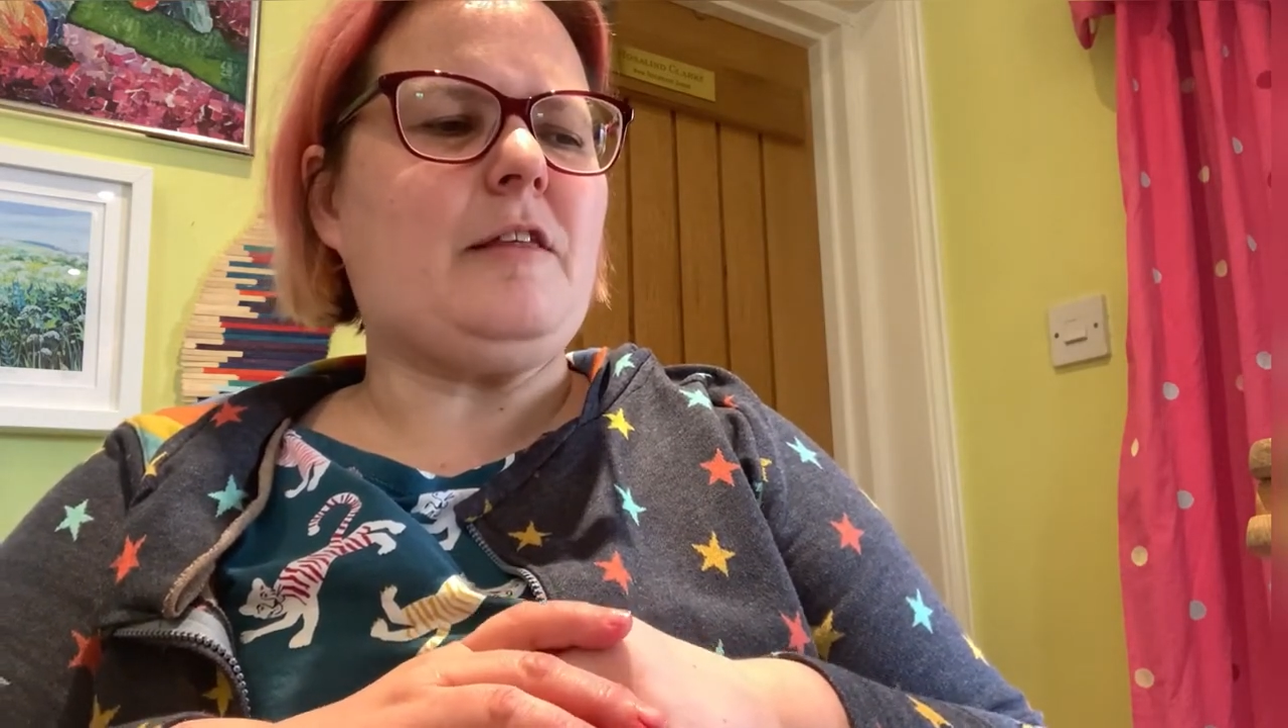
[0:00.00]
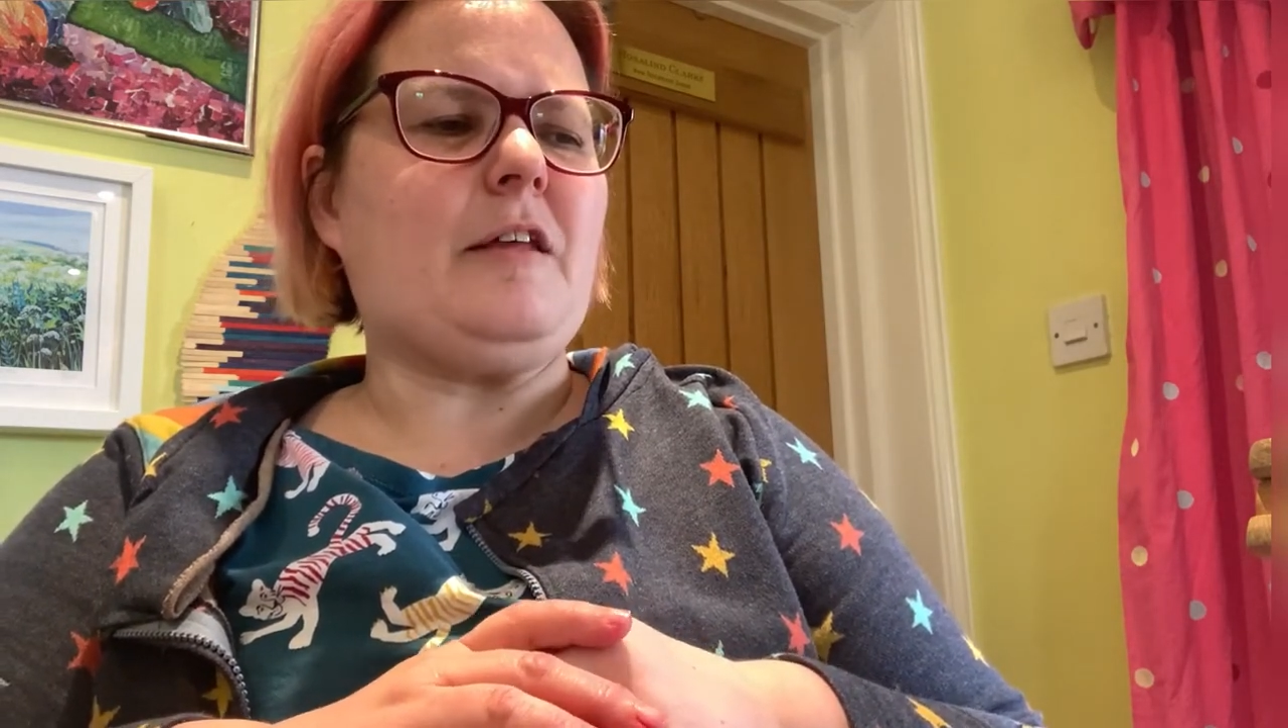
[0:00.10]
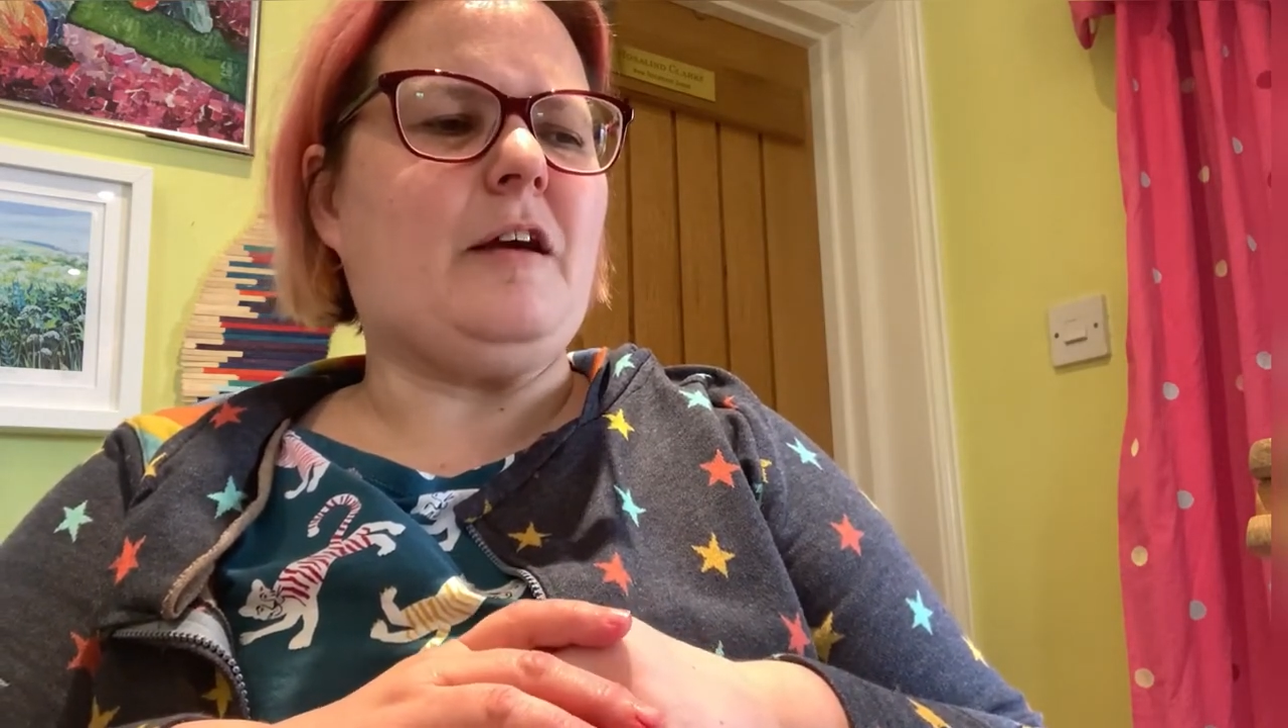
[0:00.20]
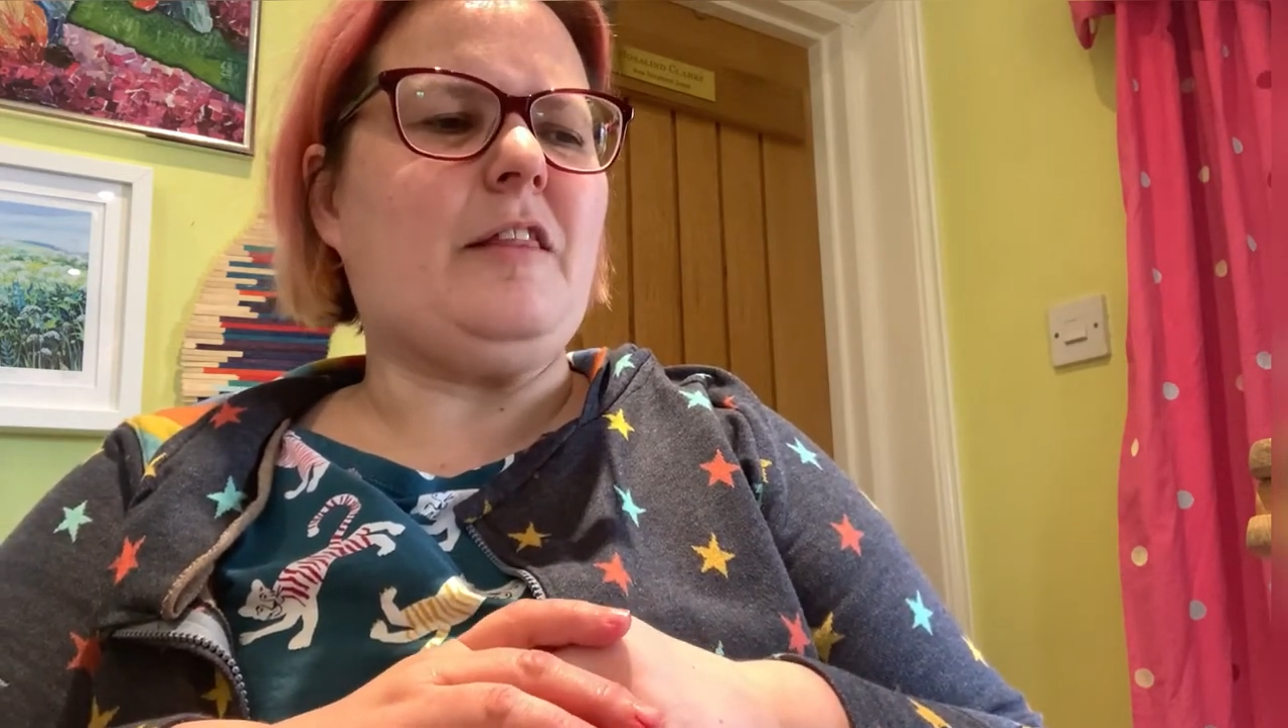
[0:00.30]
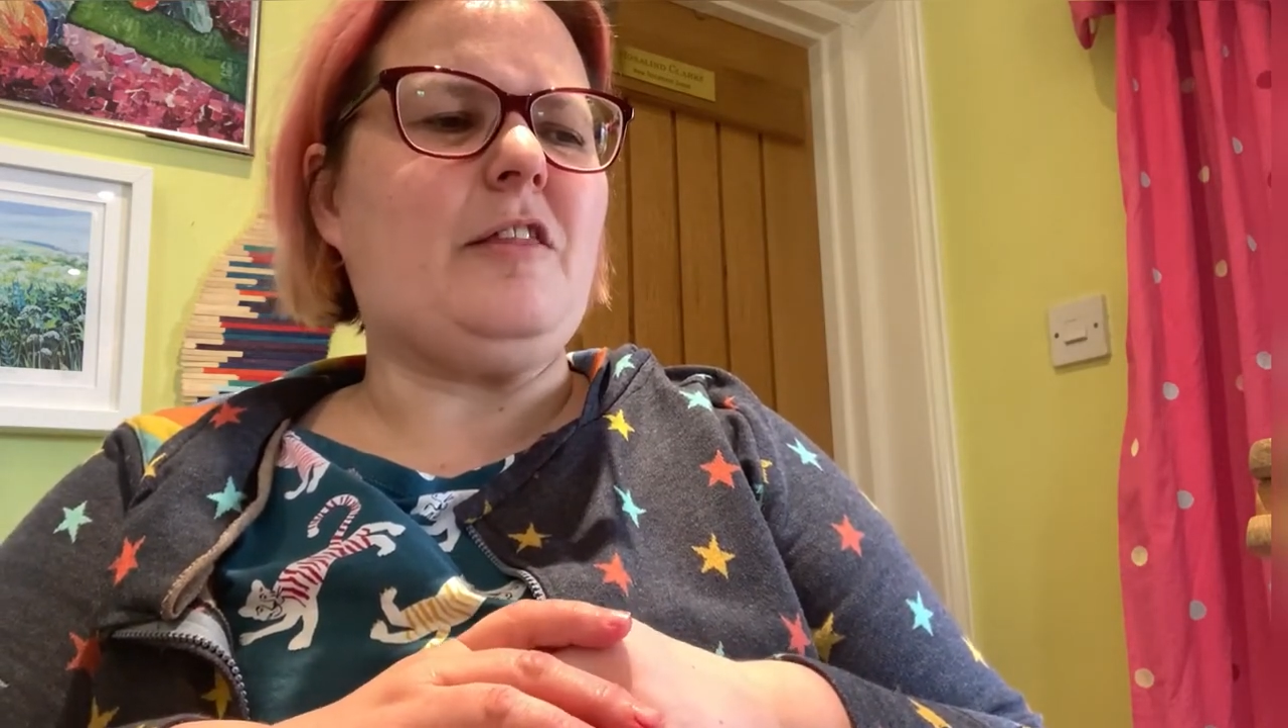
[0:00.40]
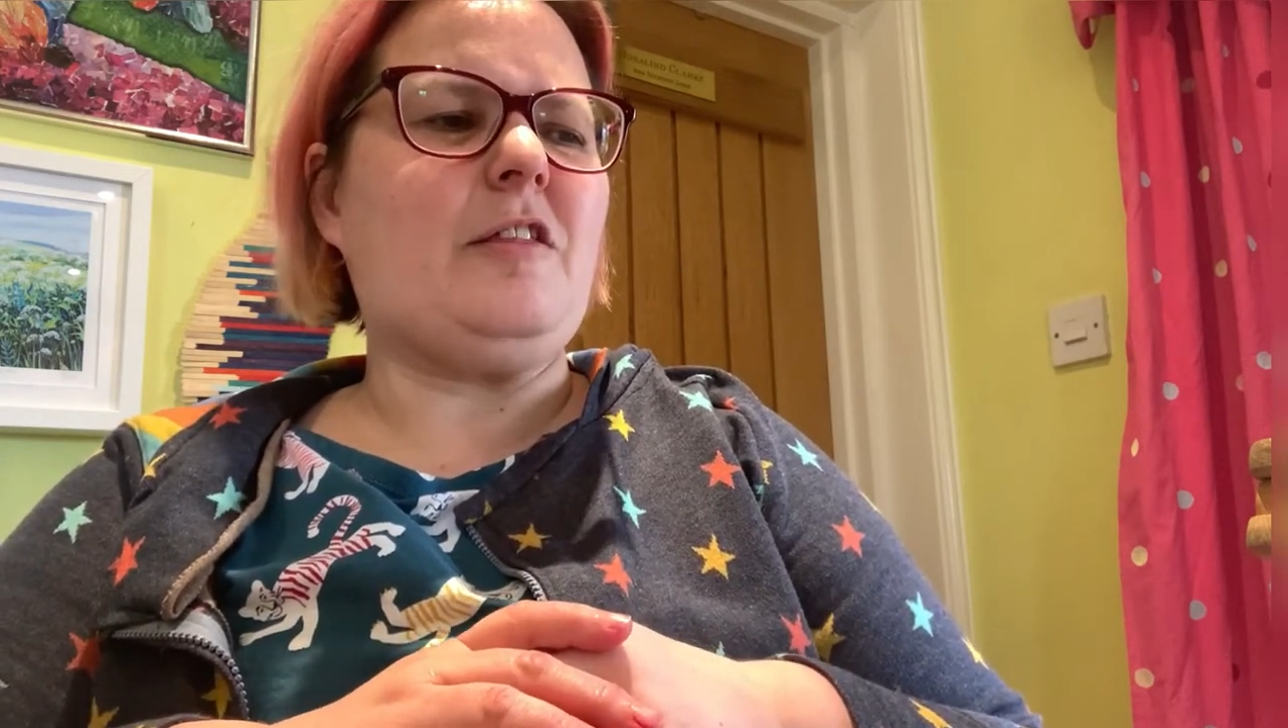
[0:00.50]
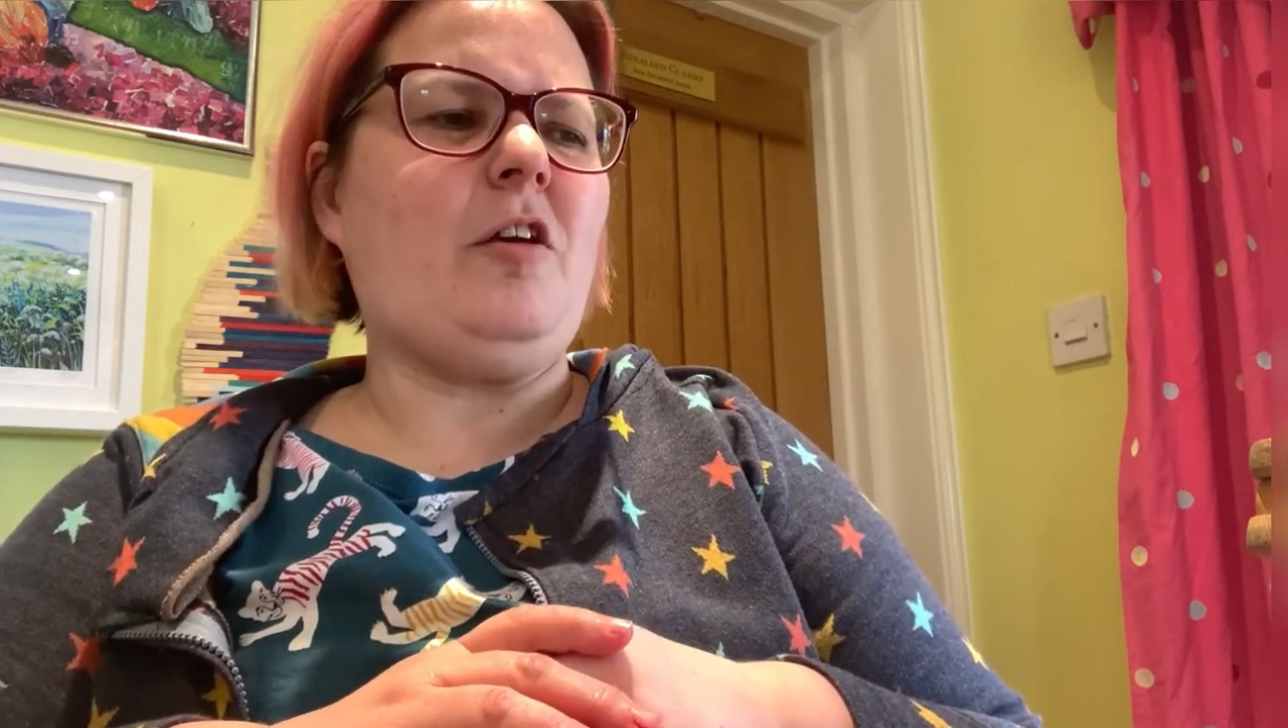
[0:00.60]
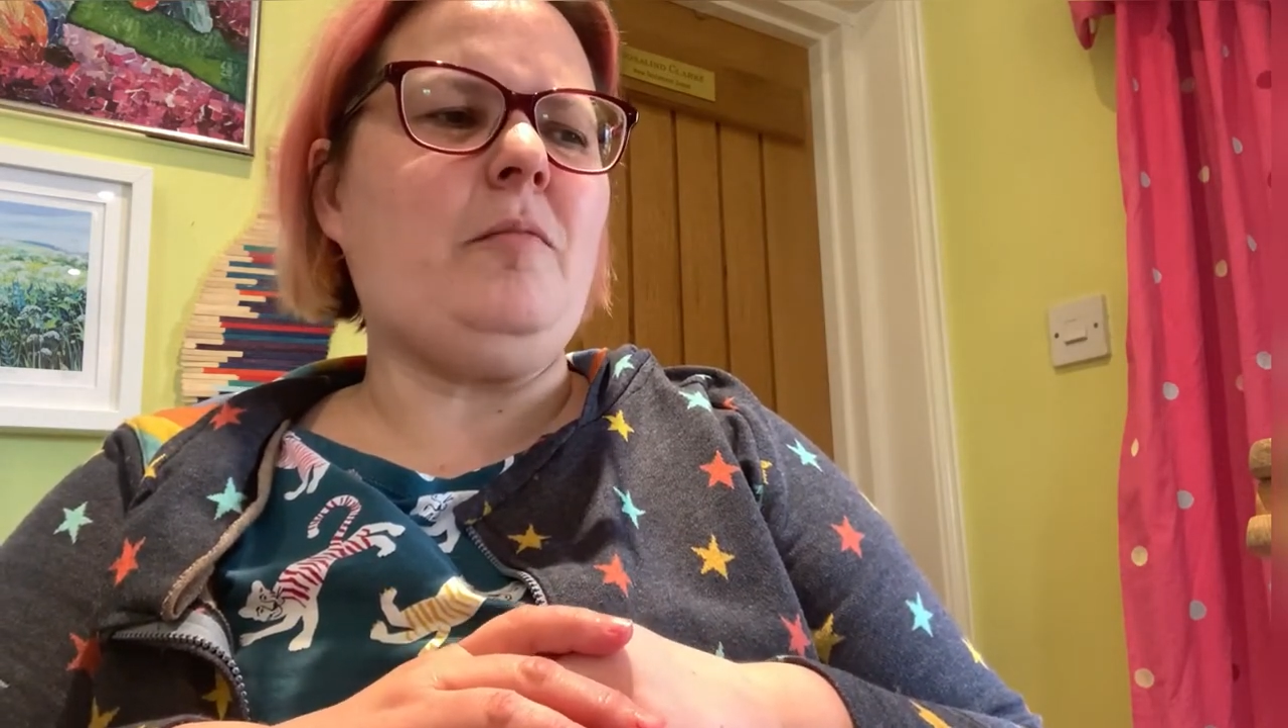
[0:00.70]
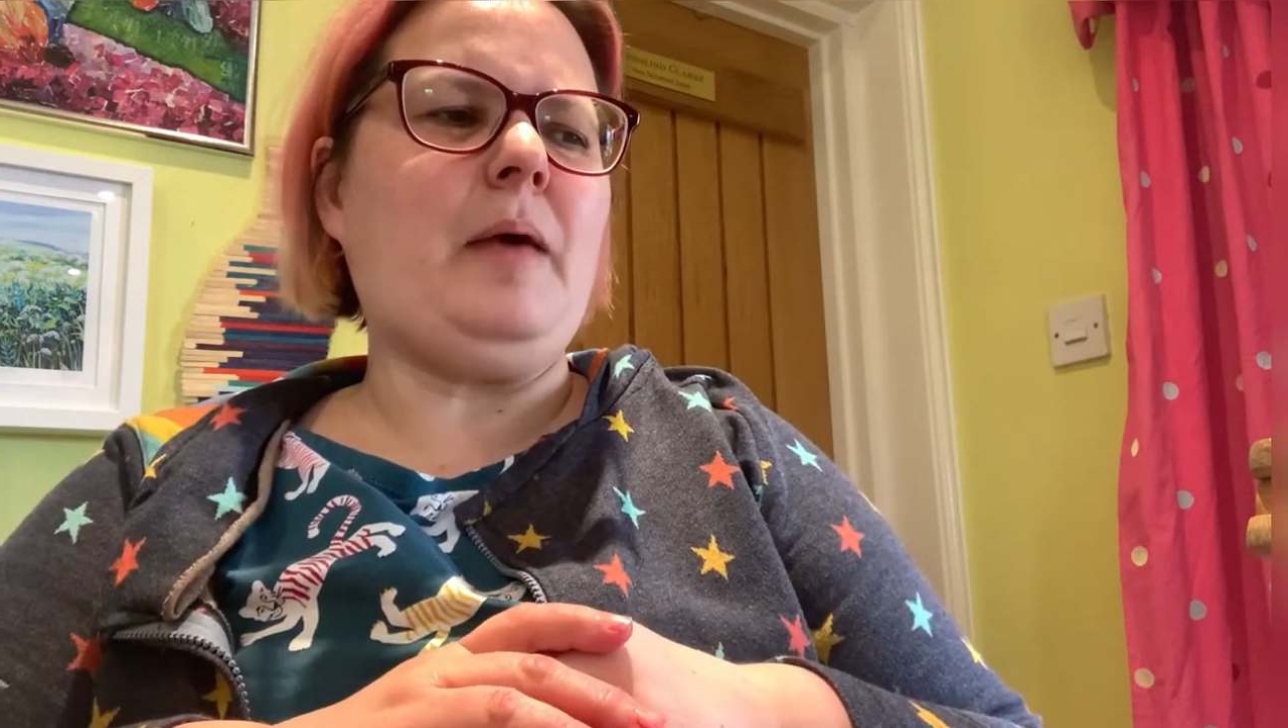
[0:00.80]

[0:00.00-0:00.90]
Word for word: designs and so